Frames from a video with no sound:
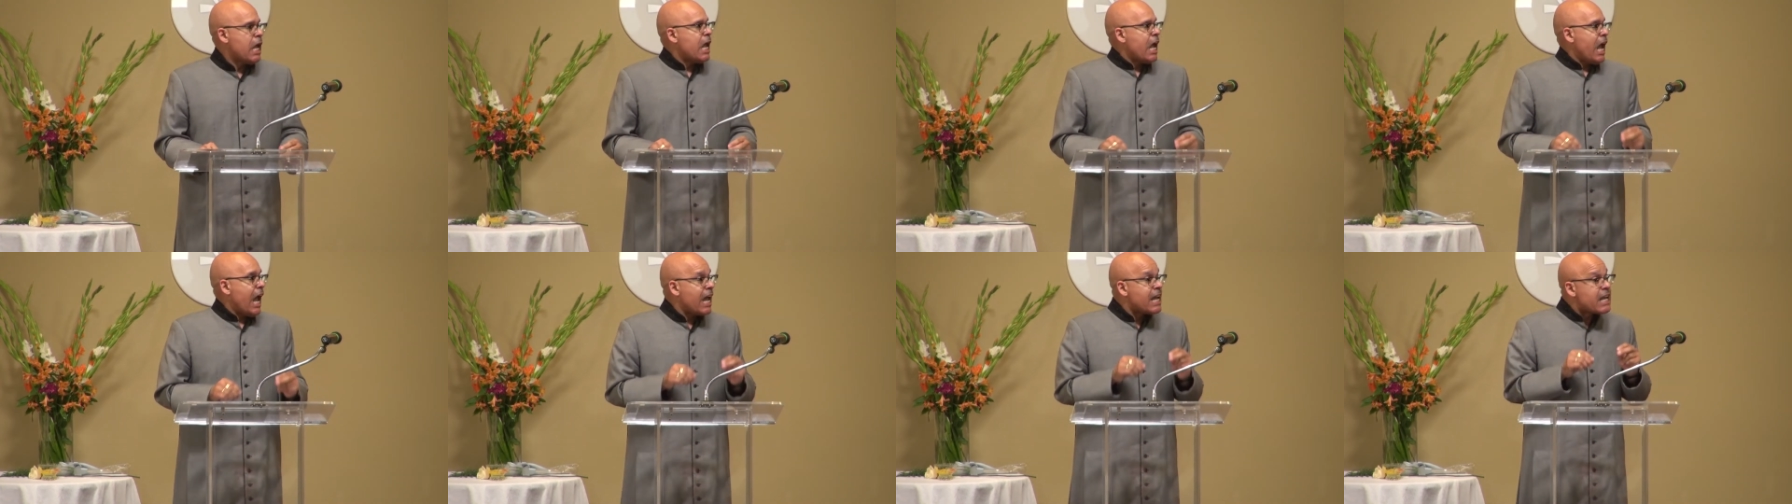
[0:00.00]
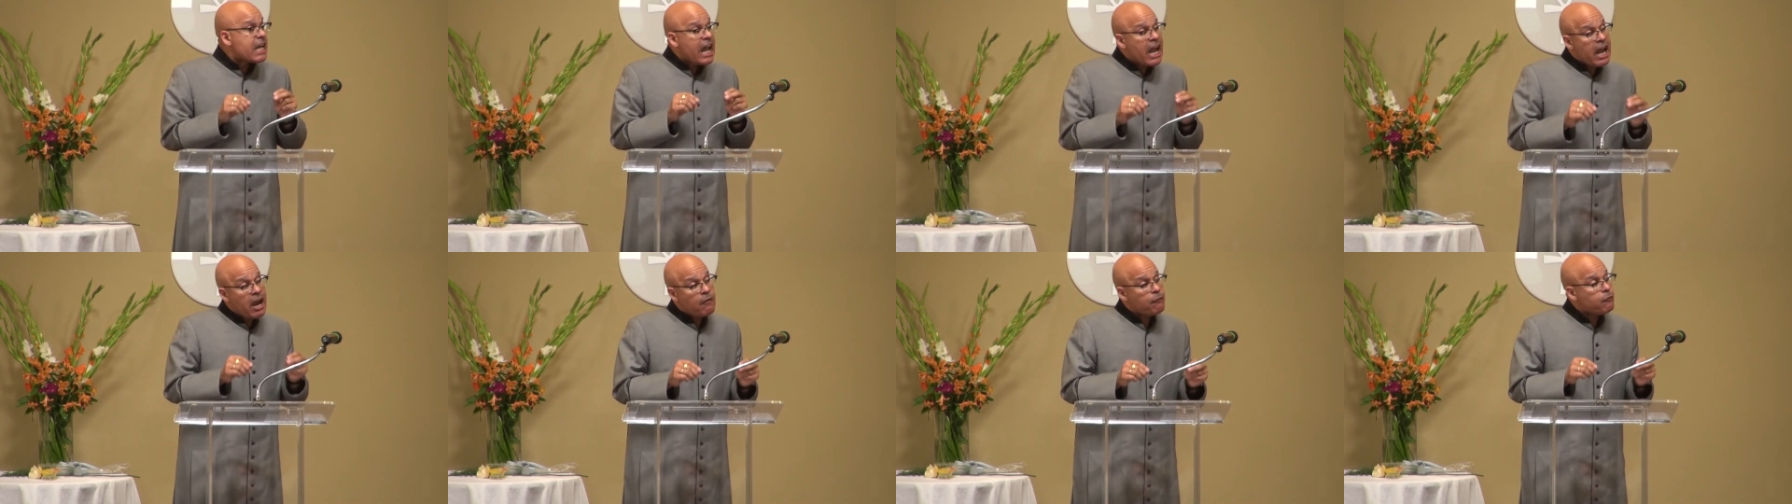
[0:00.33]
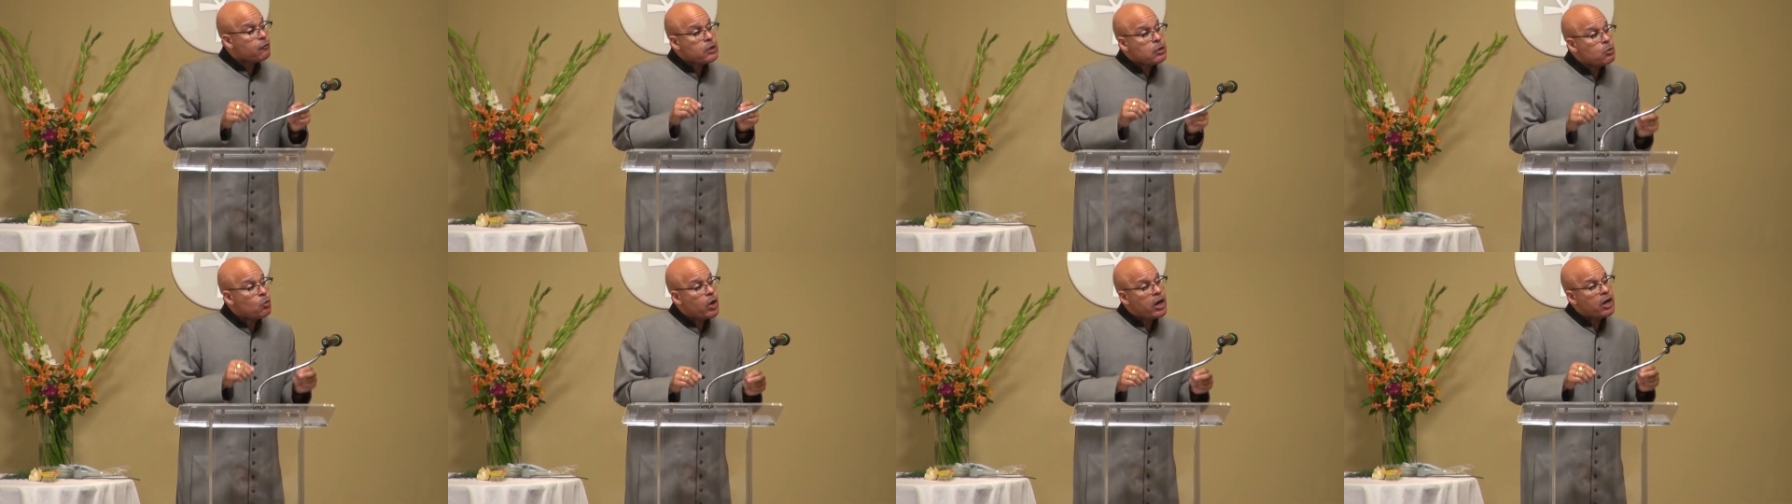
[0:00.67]
And
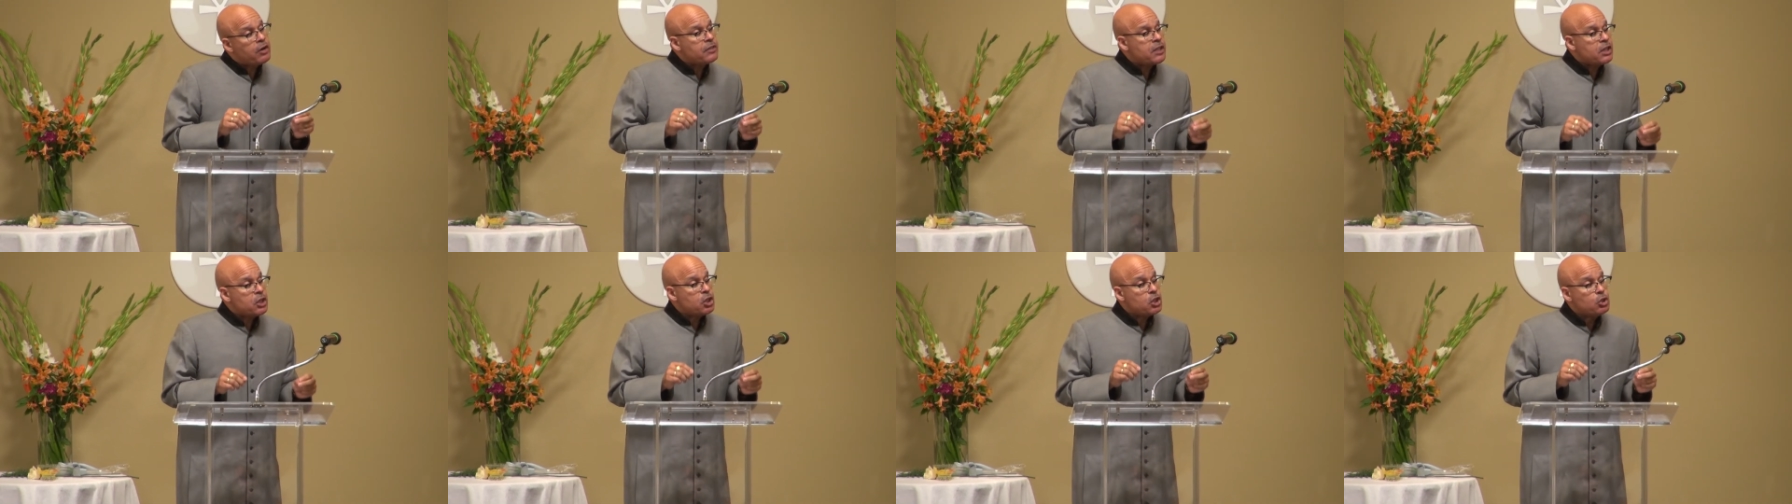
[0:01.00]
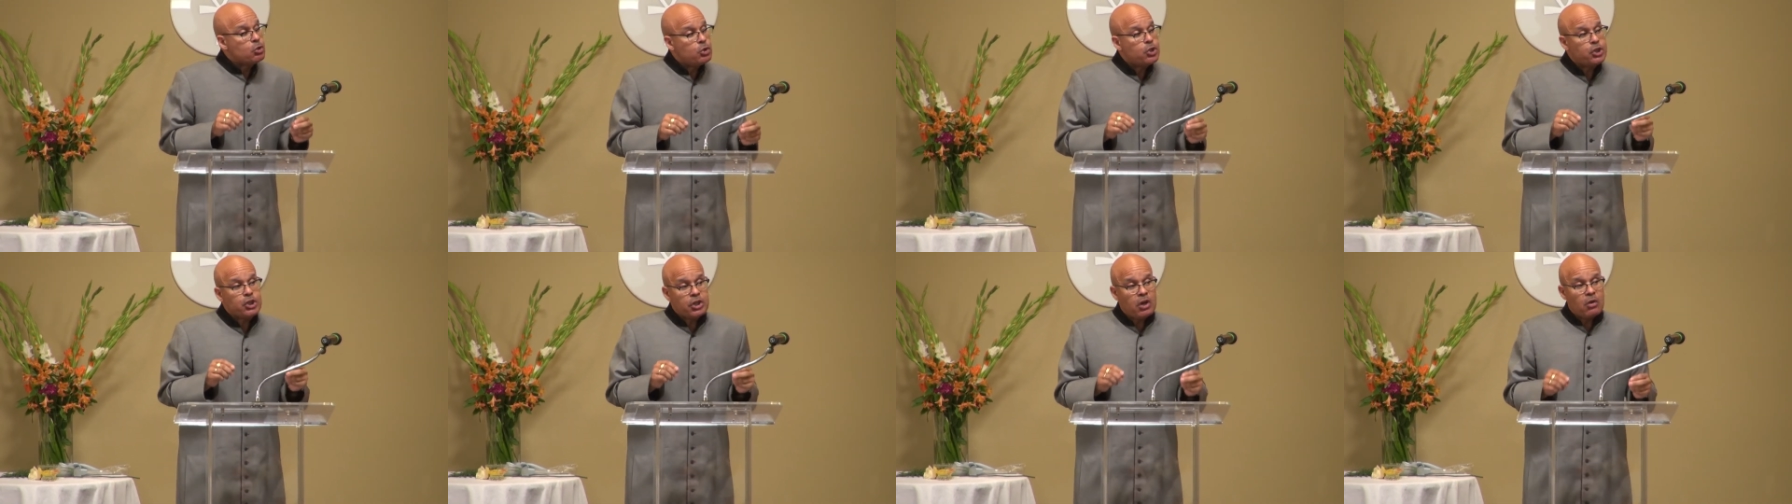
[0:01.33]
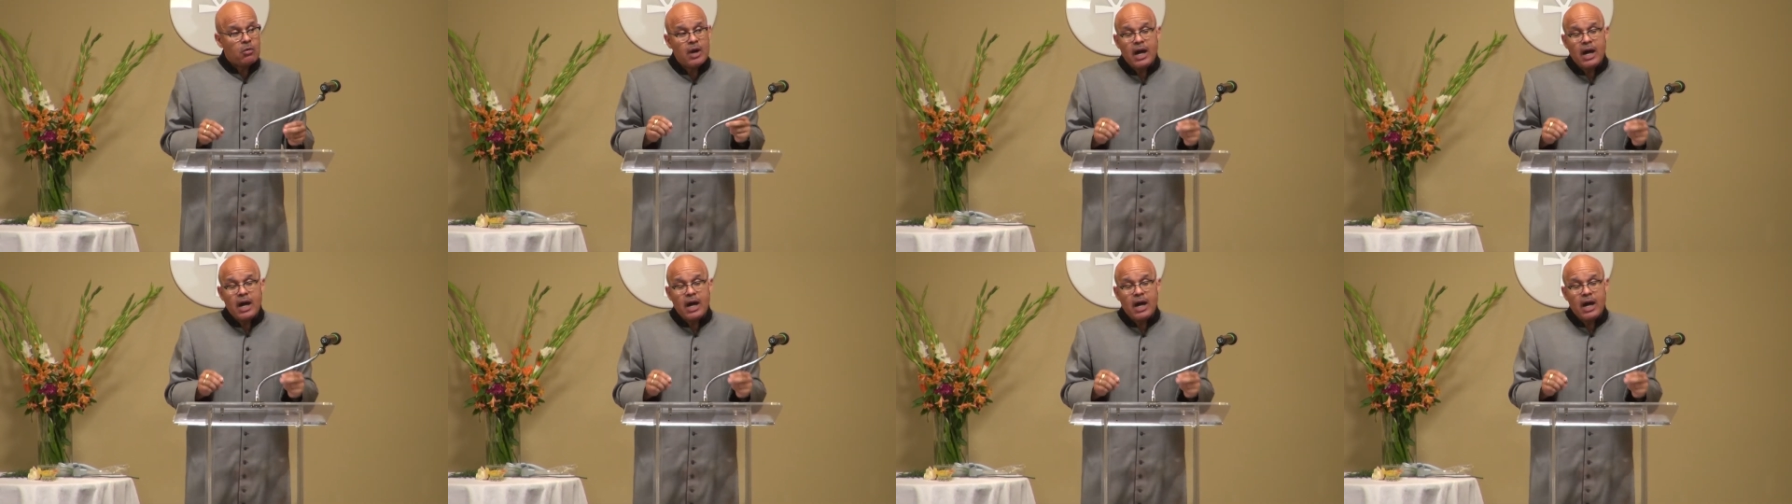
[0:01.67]
everywhere that you show